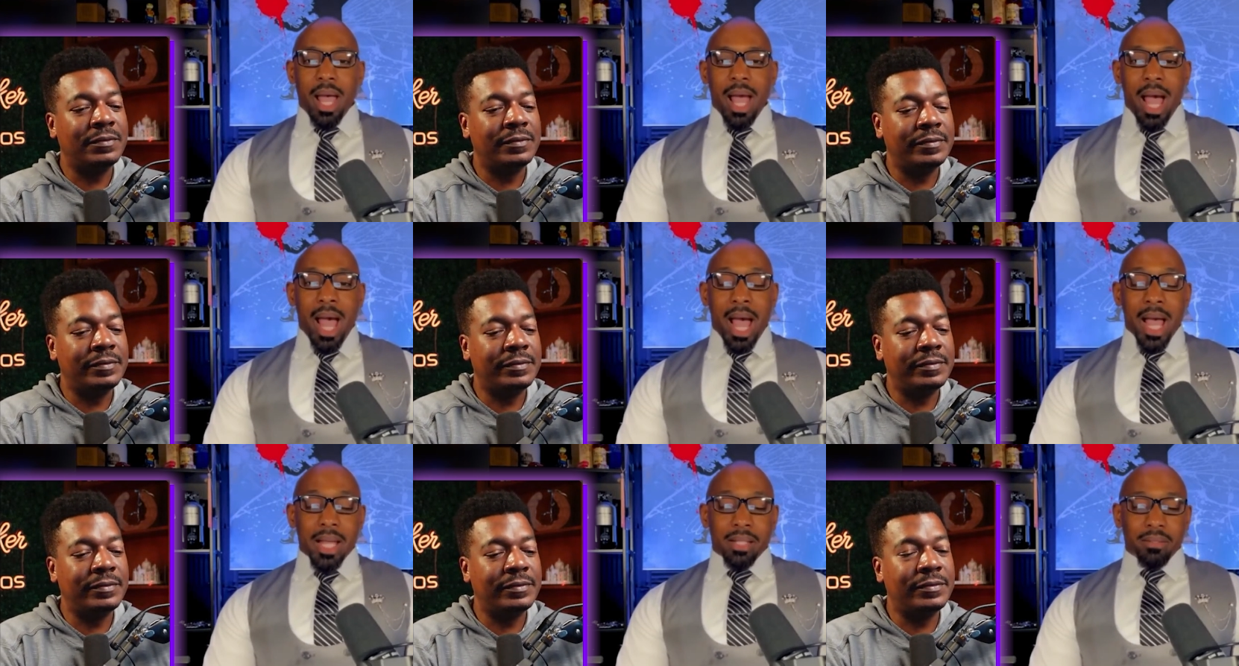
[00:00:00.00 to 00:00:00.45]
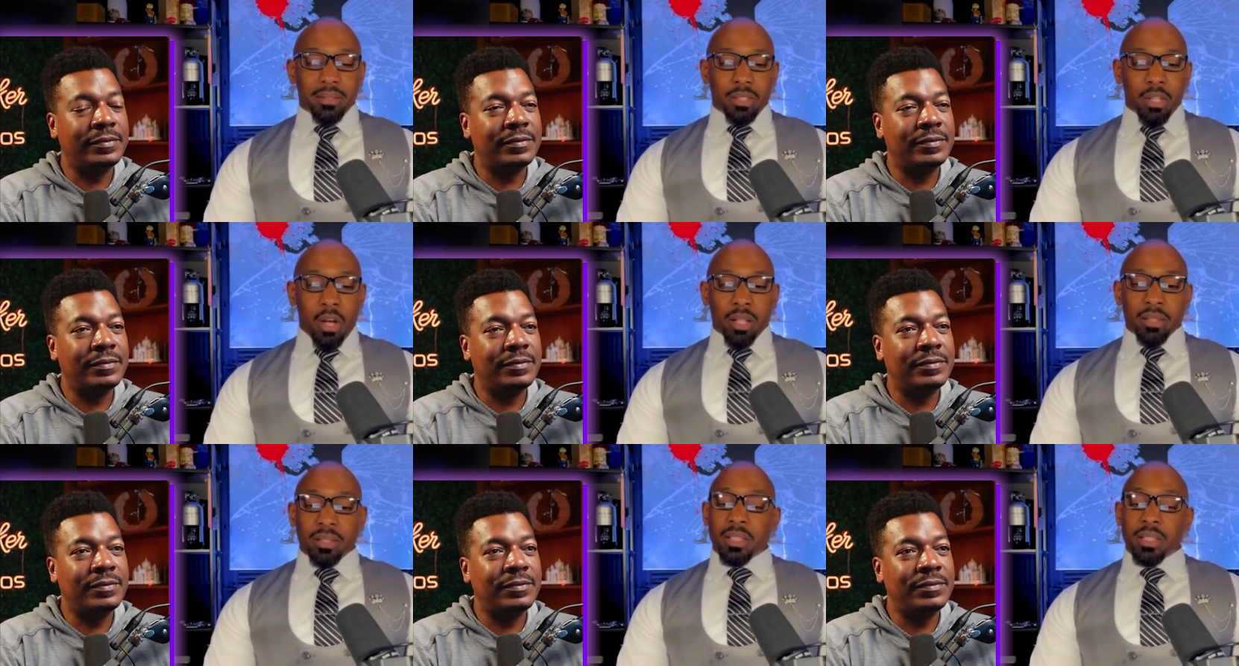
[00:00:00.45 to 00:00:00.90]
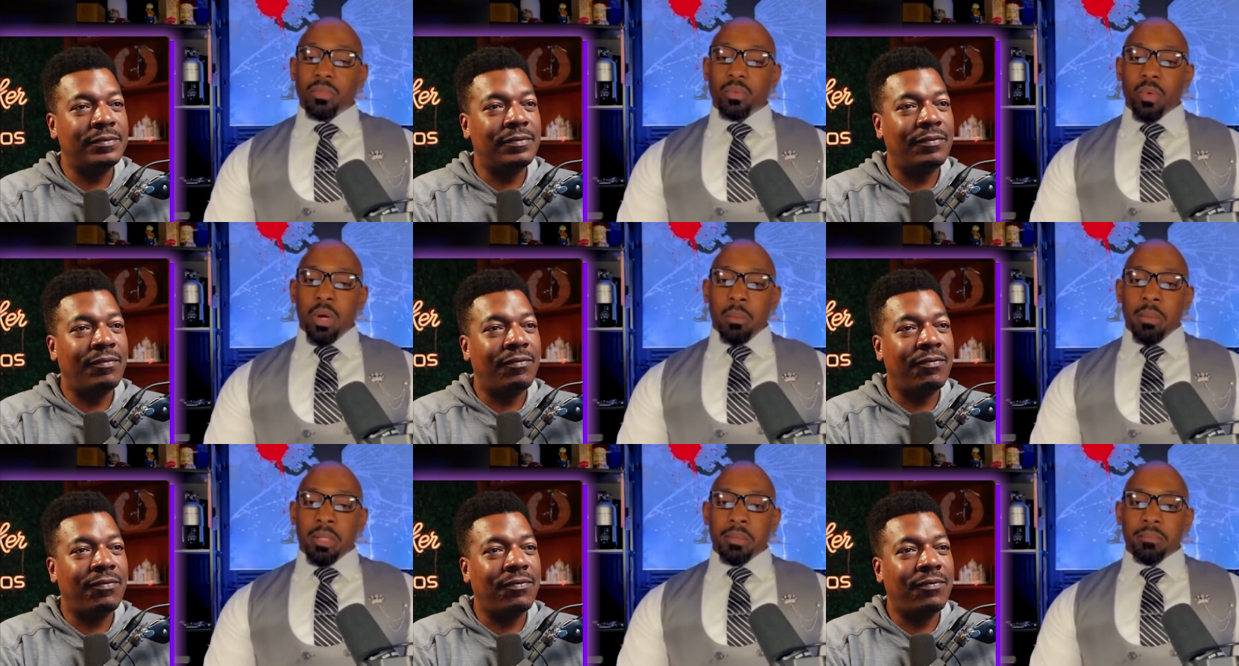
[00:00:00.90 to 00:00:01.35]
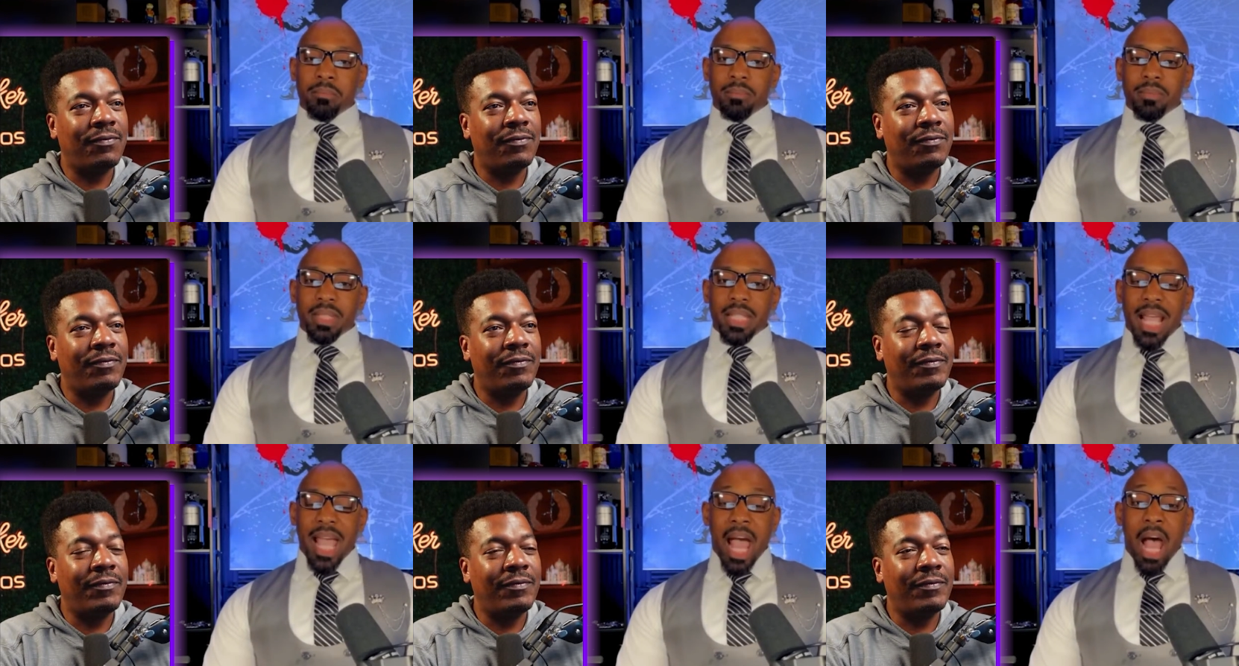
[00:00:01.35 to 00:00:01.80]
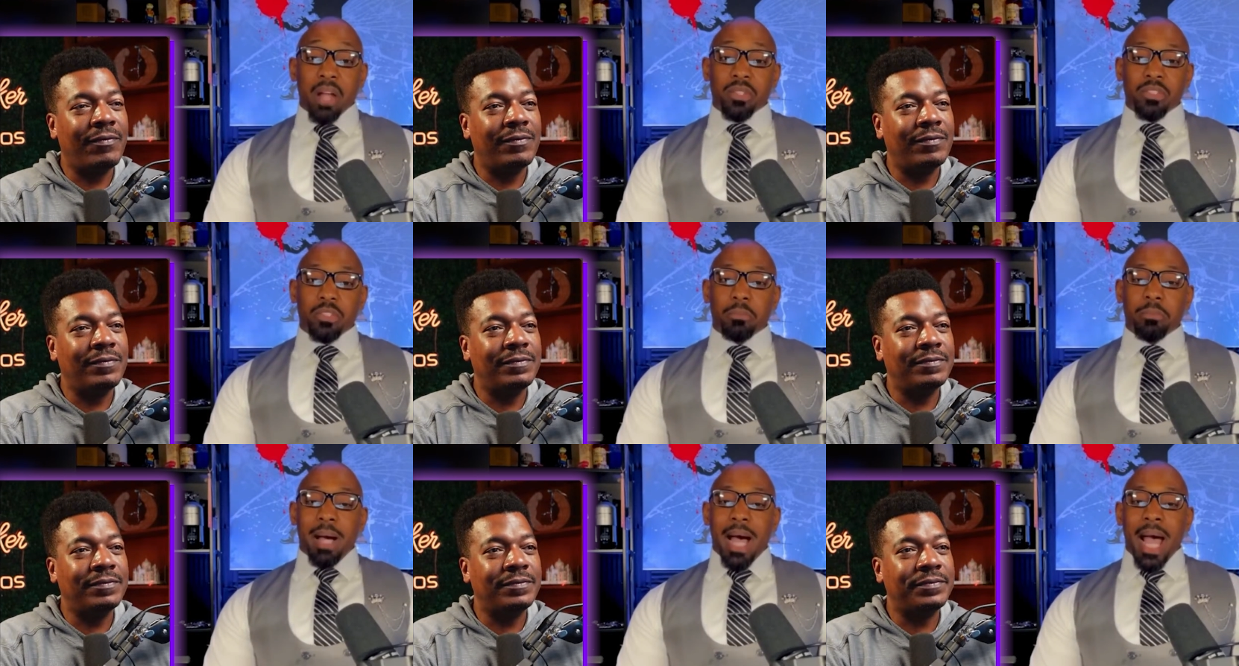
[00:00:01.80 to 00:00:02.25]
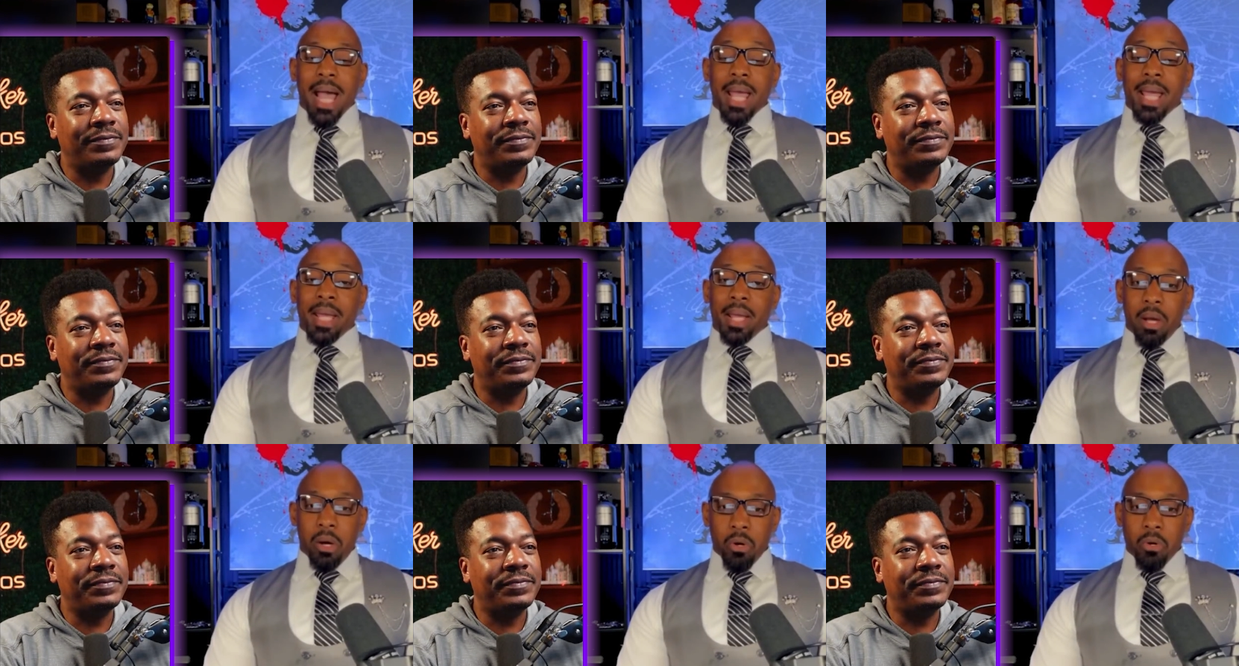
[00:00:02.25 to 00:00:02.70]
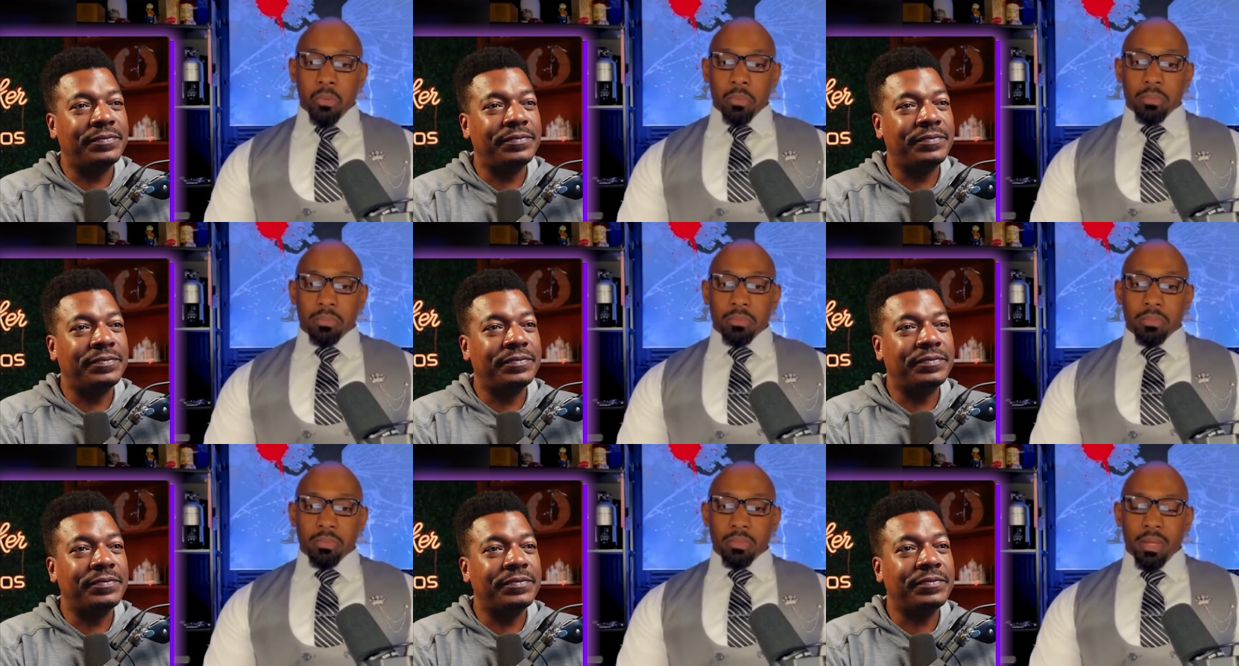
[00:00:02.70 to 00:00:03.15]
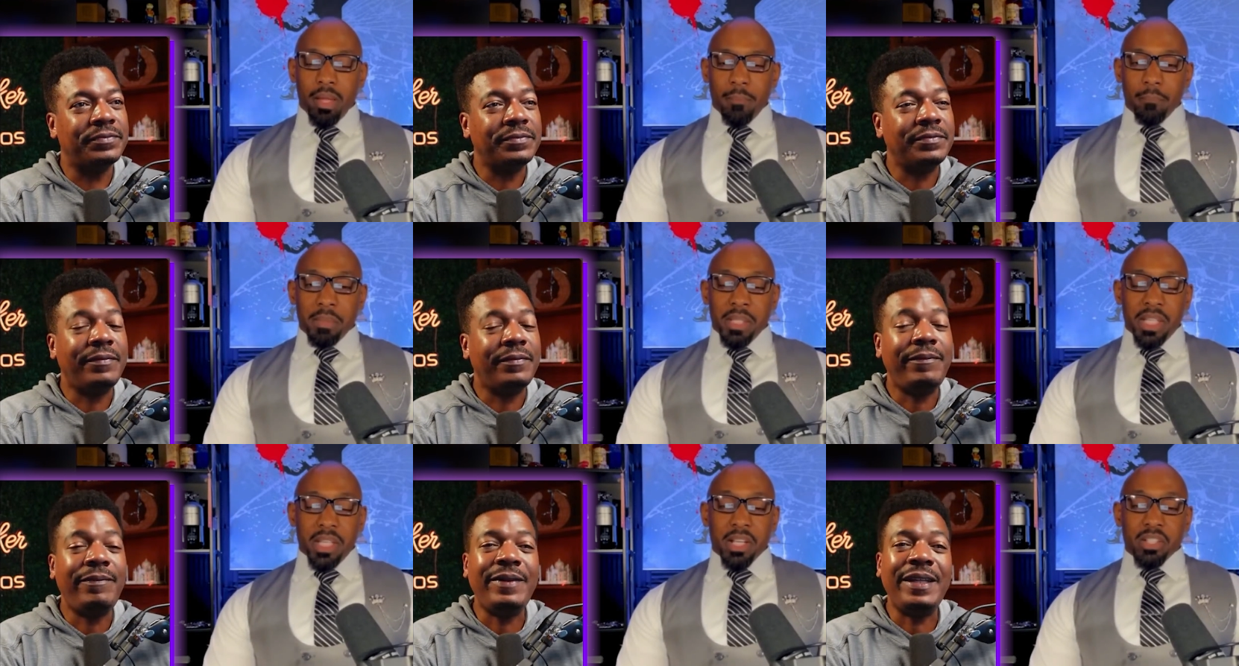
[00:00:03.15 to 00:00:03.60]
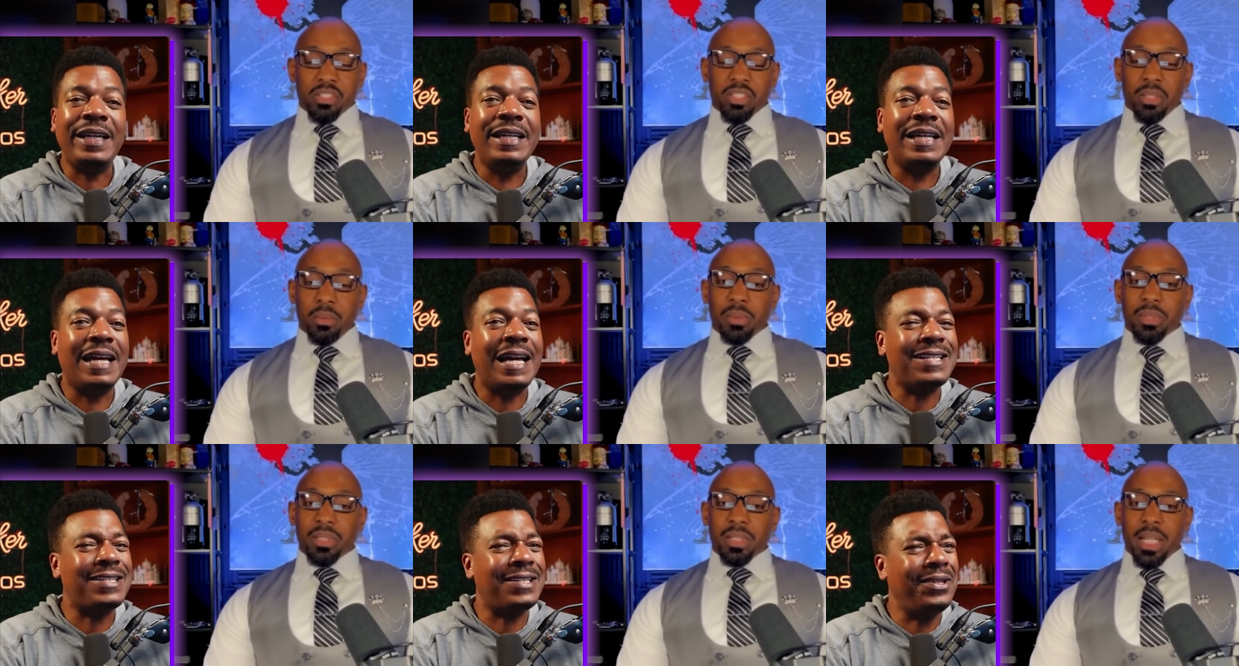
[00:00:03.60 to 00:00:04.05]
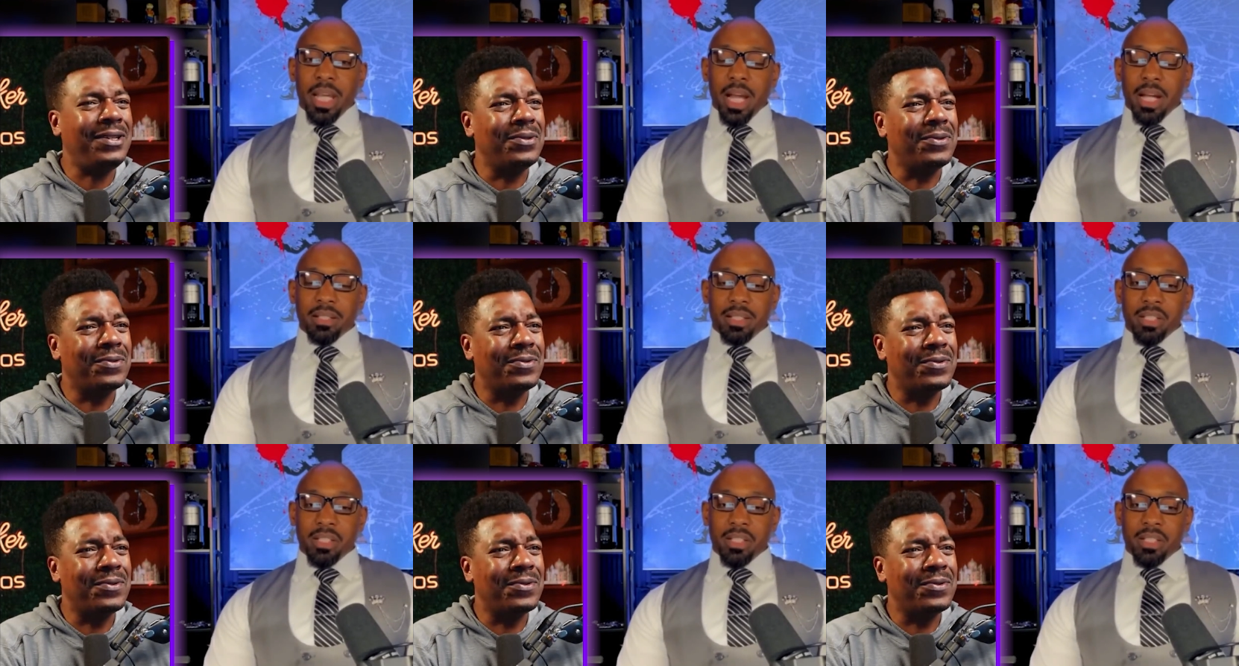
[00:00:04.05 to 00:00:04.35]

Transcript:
Speaker 1: I taught this woman how to buy a home because That's she was huge.